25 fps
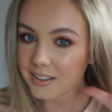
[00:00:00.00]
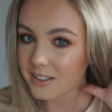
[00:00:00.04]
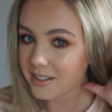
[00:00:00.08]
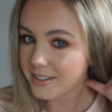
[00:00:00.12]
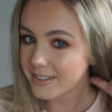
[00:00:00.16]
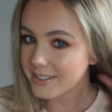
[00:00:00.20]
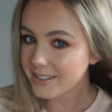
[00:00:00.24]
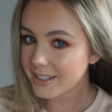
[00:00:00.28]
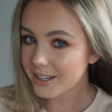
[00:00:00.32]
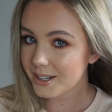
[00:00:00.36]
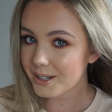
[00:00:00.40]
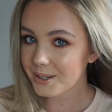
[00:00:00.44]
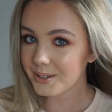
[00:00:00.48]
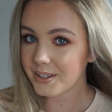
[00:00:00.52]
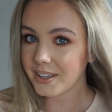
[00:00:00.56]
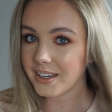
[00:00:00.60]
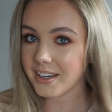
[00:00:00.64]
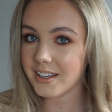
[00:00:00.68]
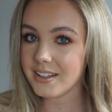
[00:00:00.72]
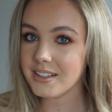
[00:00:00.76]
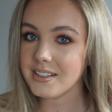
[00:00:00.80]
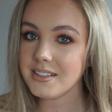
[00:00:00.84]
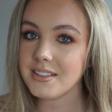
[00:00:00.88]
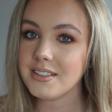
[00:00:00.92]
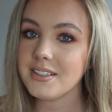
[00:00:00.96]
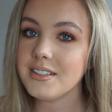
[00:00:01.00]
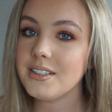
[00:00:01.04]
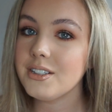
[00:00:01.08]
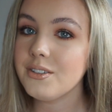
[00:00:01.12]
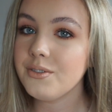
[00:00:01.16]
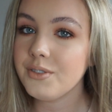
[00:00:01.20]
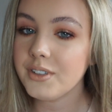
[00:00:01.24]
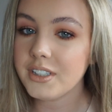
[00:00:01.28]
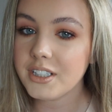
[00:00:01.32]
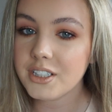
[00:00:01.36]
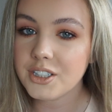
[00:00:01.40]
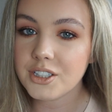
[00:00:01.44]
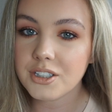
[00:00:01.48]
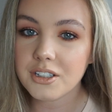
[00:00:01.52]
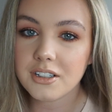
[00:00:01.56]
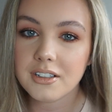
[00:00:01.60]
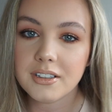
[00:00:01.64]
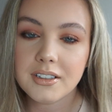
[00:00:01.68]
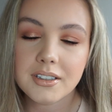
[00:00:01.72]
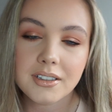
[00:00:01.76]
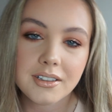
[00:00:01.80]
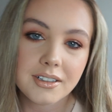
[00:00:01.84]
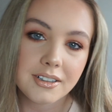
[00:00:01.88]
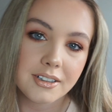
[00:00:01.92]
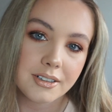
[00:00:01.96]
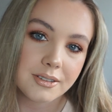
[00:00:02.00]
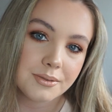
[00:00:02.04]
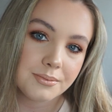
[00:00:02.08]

So yeah, this is the finished look.